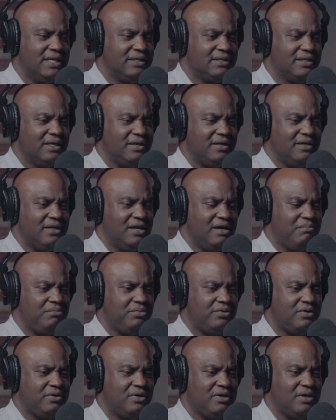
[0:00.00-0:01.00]
the
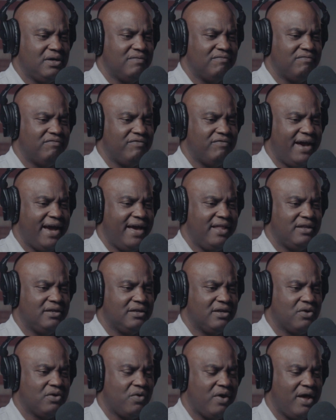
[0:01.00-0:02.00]
number of
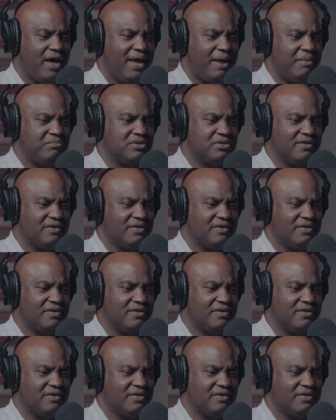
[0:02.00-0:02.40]
violent crimes